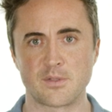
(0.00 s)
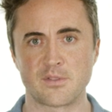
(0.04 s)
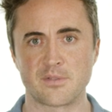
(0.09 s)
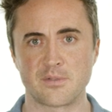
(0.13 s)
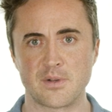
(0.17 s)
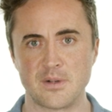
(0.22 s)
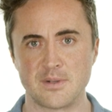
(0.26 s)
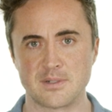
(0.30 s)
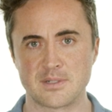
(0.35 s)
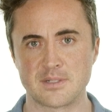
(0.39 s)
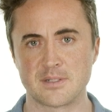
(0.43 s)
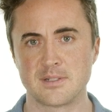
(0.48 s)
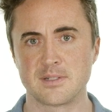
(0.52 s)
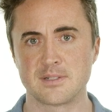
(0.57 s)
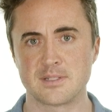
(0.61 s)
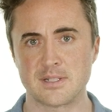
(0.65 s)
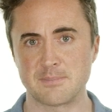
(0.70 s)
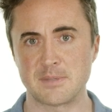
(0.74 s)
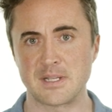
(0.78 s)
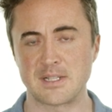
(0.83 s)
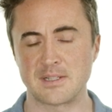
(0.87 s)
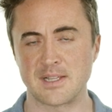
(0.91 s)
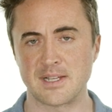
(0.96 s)
throat,
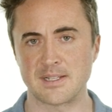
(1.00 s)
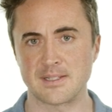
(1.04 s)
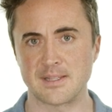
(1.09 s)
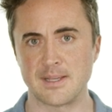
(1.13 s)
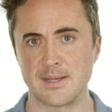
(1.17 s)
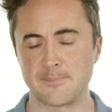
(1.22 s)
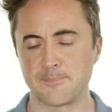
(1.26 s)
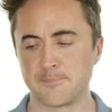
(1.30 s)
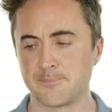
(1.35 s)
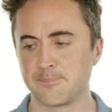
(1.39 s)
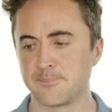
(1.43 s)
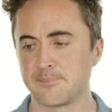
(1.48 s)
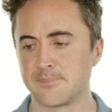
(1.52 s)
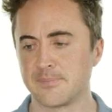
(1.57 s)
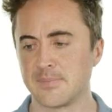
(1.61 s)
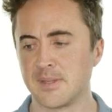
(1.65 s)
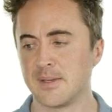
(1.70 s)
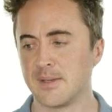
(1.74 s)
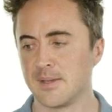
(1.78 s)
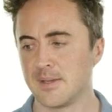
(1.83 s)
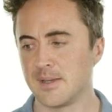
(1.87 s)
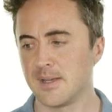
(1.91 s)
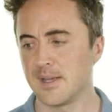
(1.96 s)
something like that.
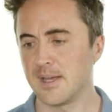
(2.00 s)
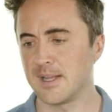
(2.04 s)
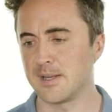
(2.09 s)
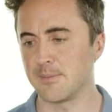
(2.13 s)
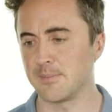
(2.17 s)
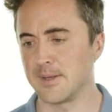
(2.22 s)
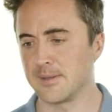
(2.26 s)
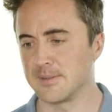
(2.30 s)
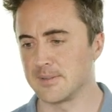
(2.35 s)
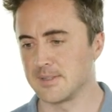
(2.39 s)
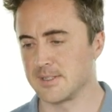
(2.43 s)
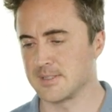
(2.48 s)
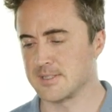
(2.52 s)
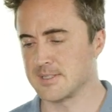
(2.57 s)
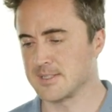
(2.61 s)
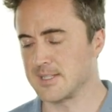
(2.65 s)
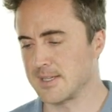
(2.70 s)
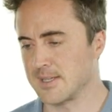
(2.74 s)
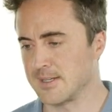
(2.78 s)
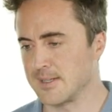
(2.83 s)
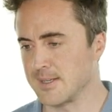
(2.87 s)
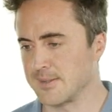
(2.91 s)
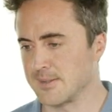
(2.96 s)
Anyway, let's
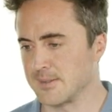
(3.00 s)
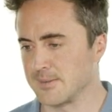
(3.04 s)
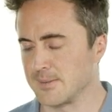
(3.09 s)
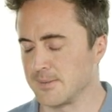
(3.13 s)
take another